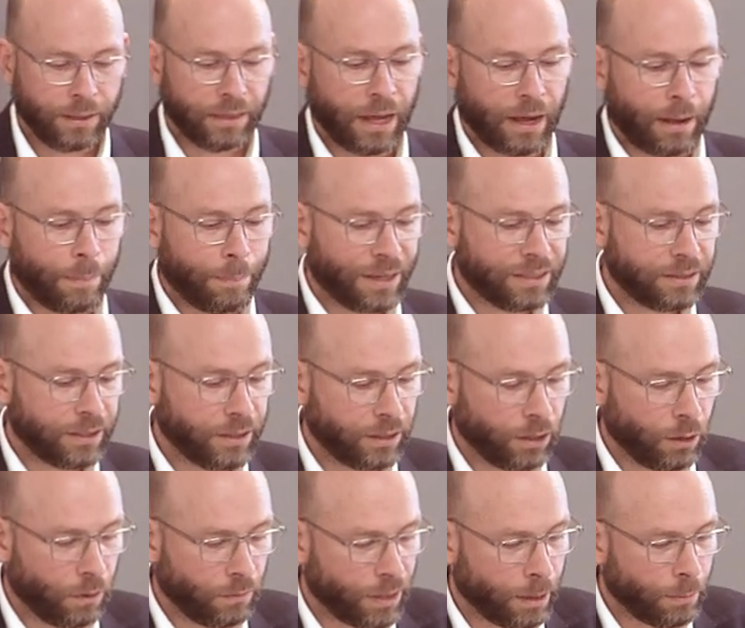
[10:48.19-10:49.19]
the
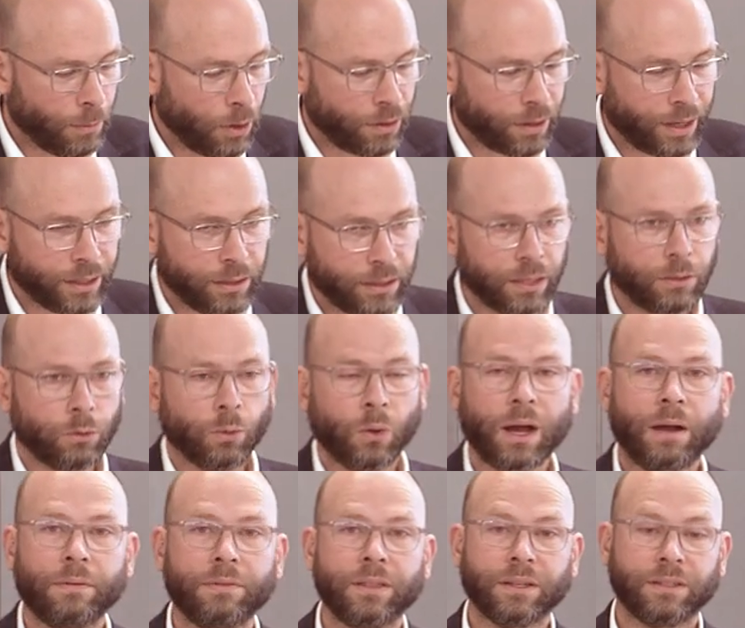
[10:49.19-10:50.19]
capacity of democracy to
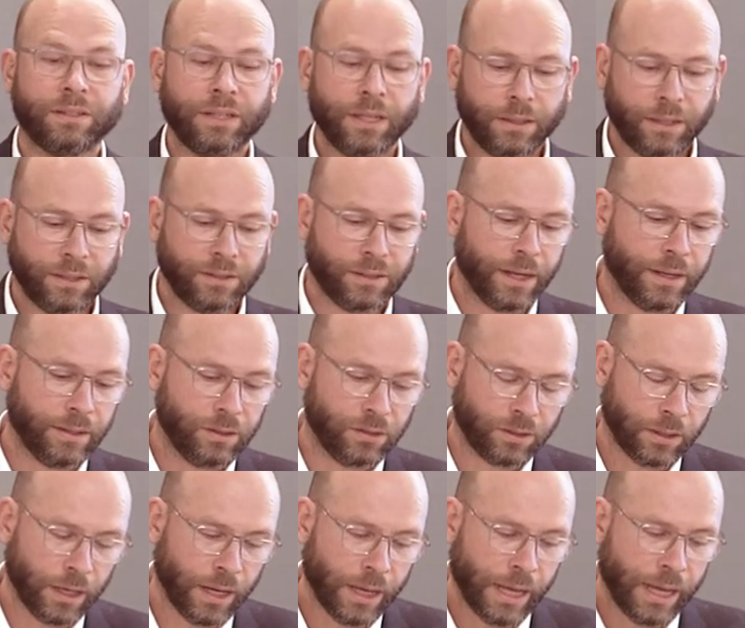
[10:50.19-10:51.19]
have the
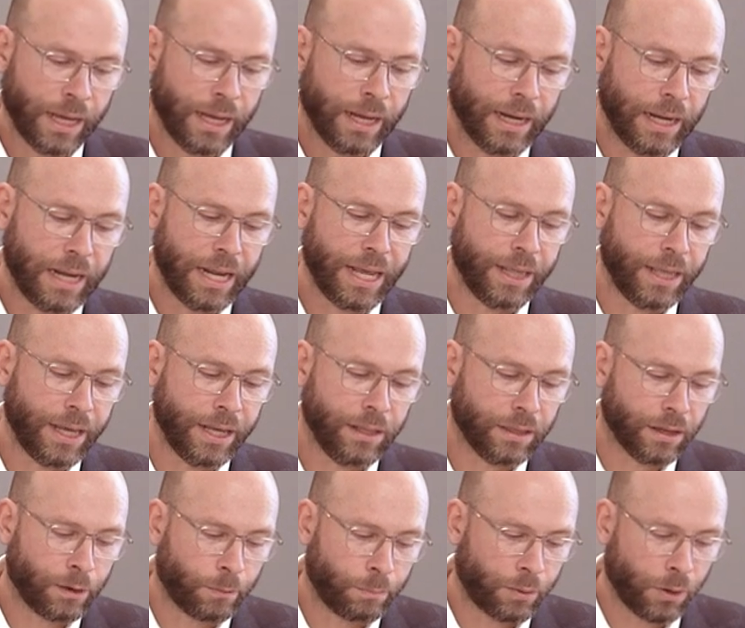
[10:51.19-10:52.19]
citizens leading
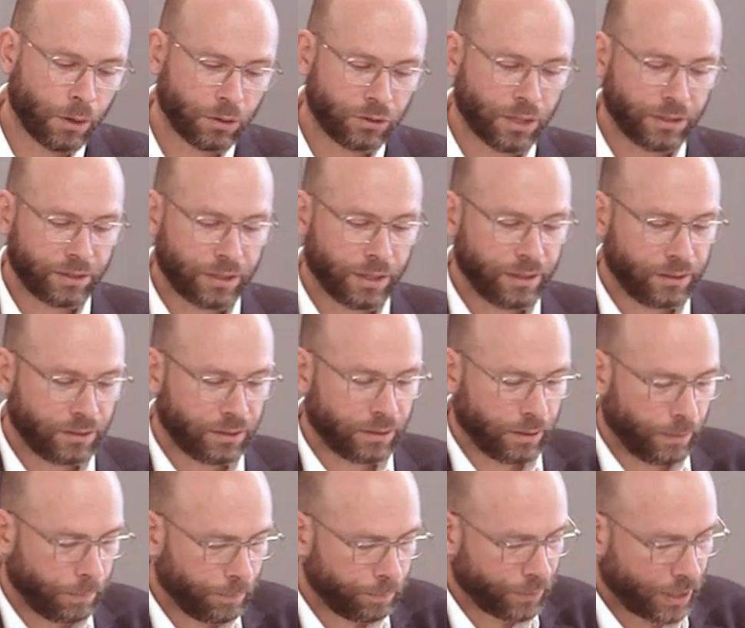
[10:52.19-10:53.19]
their
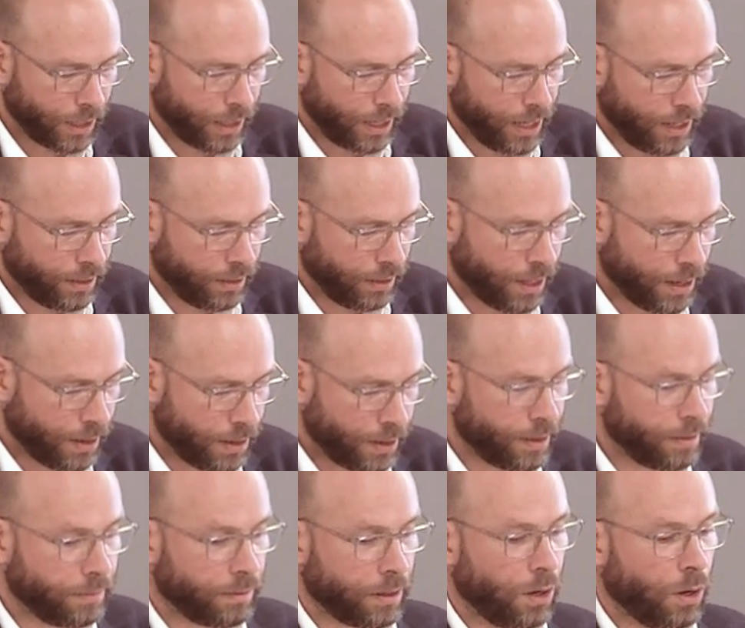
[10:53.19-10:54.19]
processes in
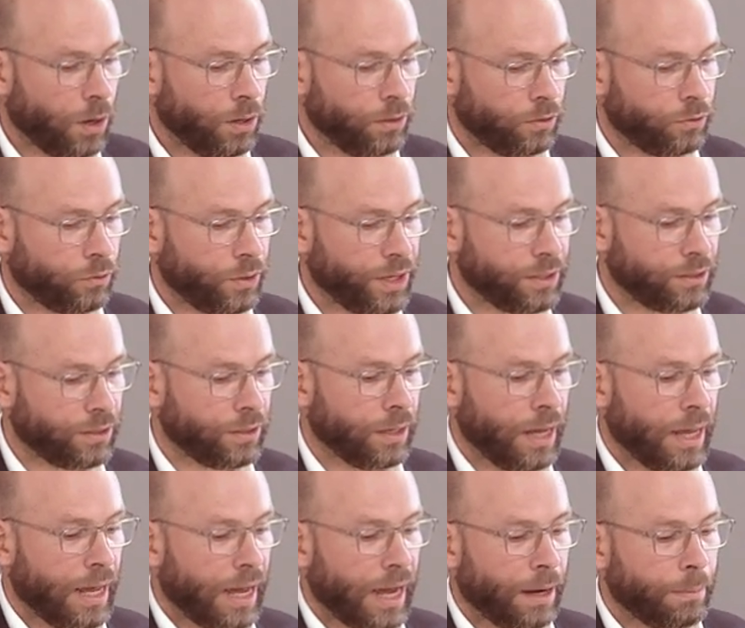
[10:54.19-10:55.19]
their
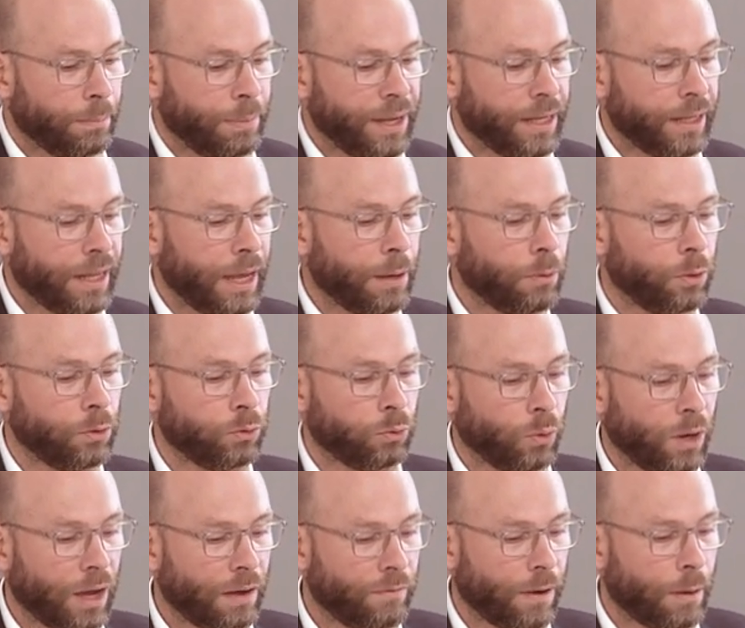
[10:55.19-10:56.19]
countries and being able
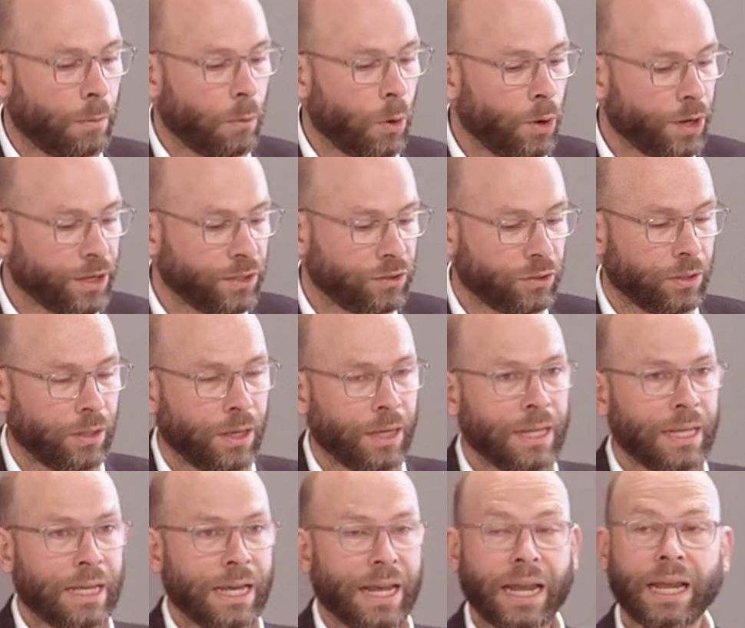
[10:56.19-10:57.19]
to have a voice
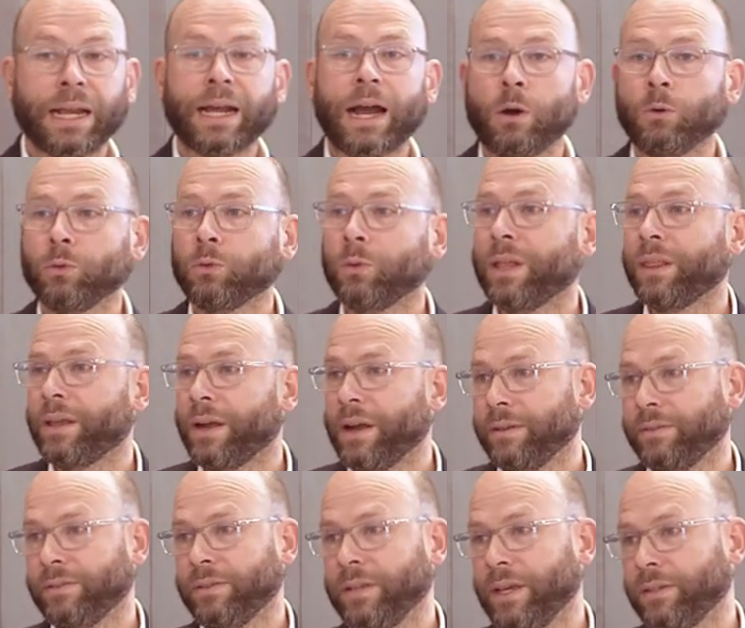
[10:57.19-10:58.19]
in how to
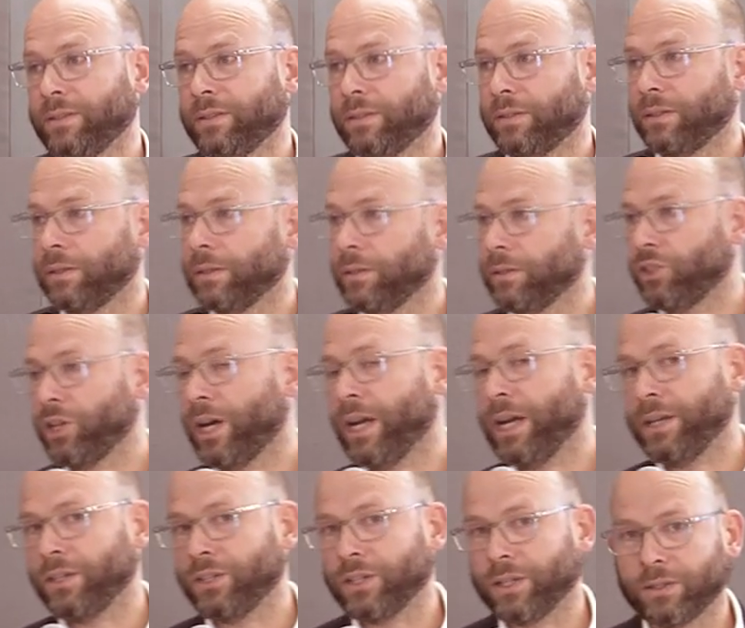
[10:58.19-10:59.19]
address these
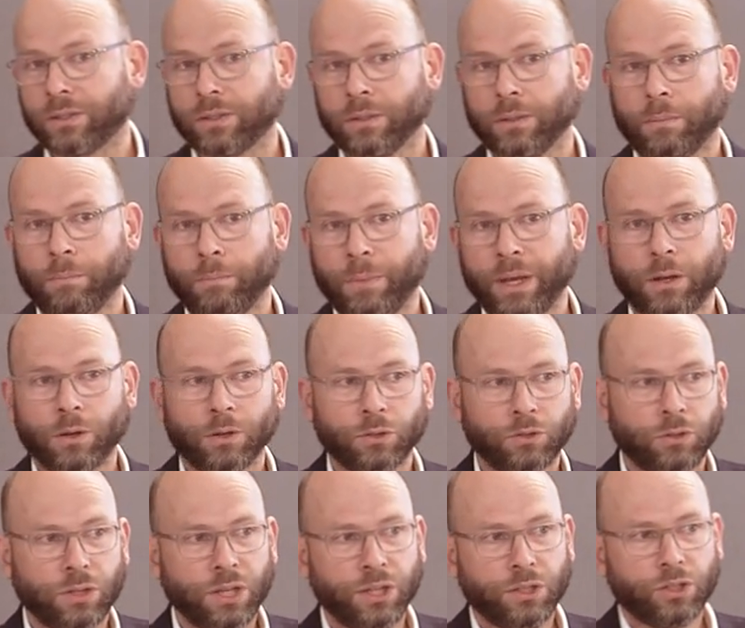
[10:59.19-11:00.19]
challenges.
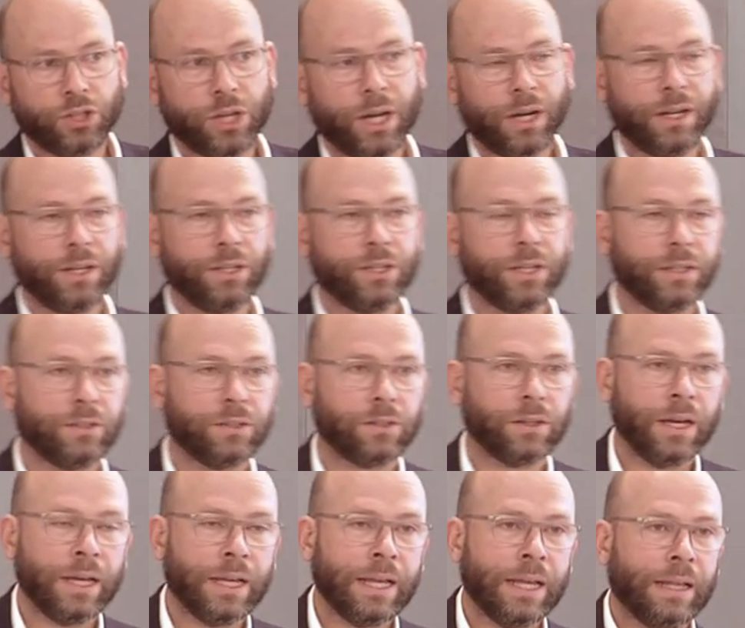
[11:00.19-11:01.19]
Because these
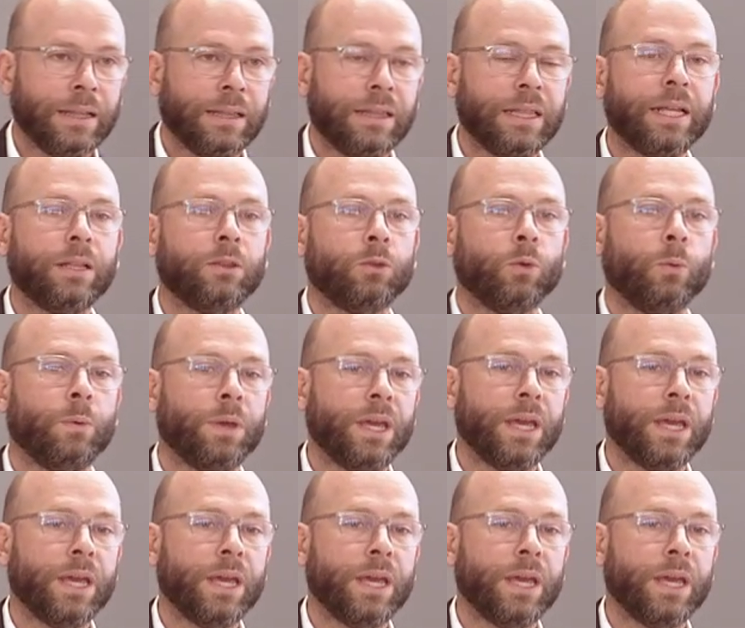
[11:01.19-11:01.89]
challenges need to